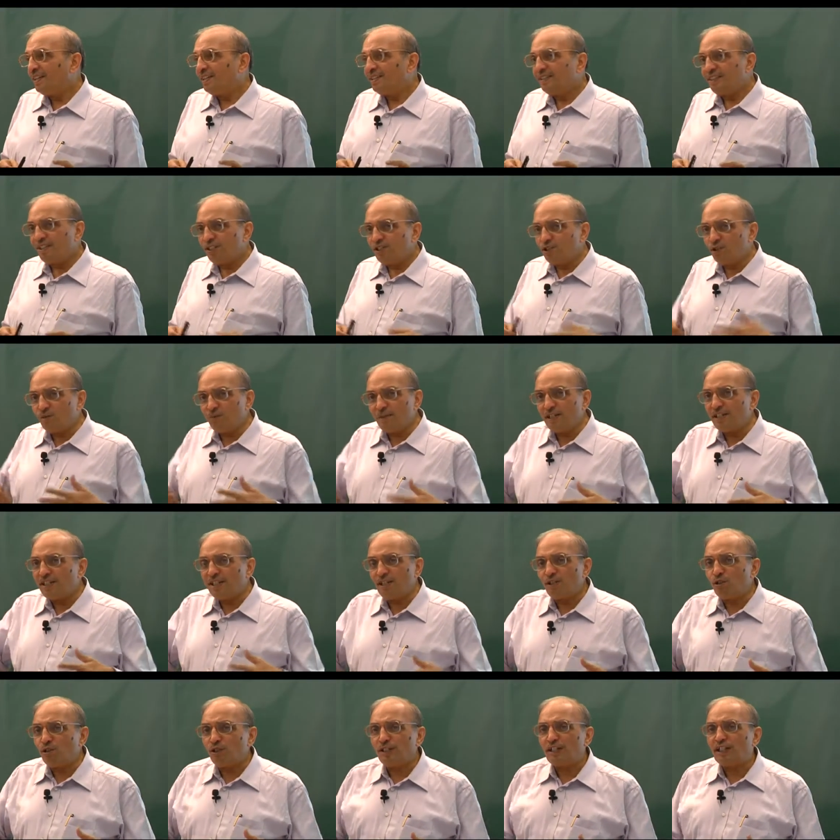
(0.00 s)
The human
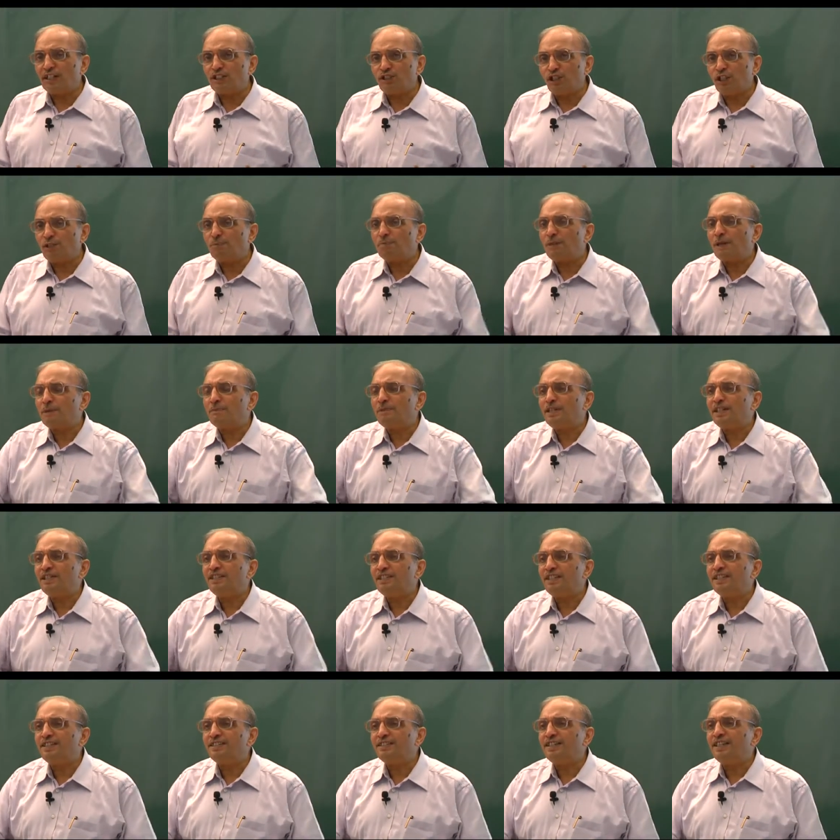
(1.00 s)
ego does not permit
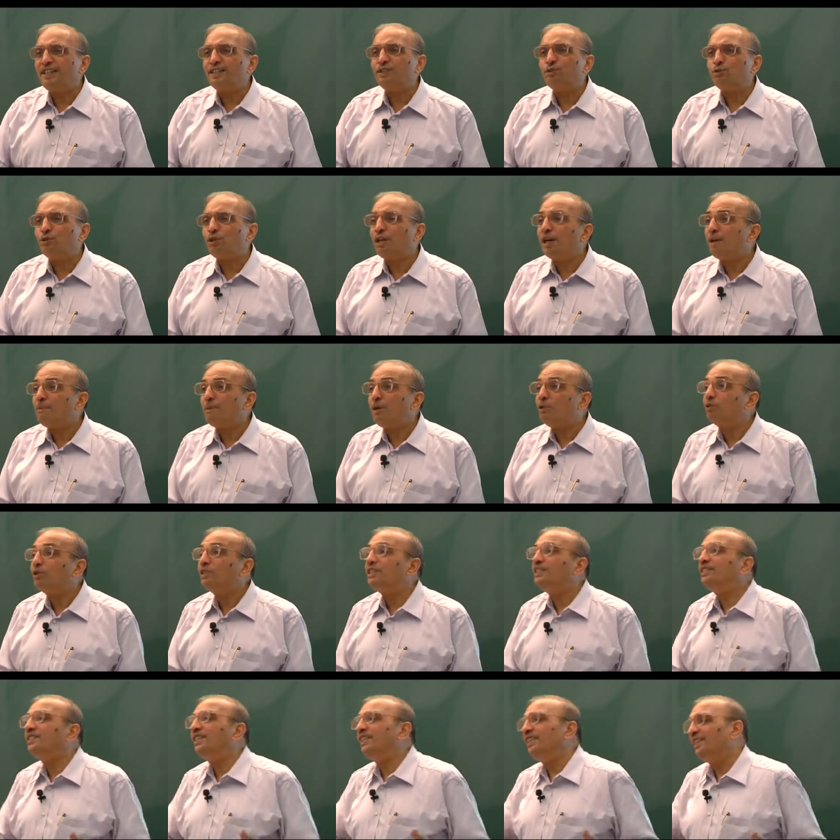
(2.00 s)
these things to come out
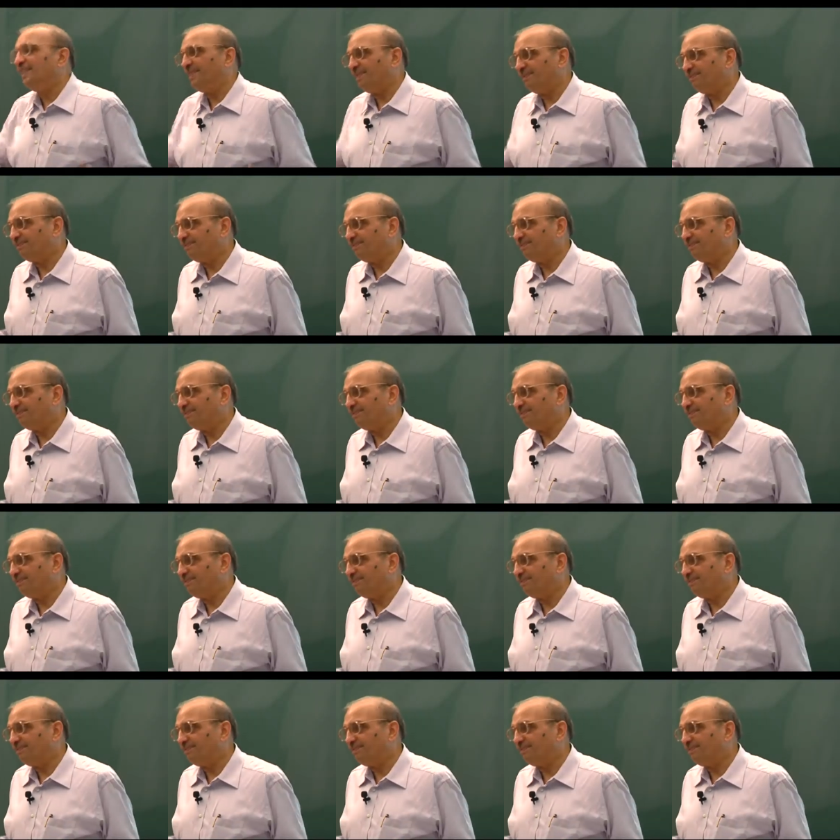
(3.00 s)
easily.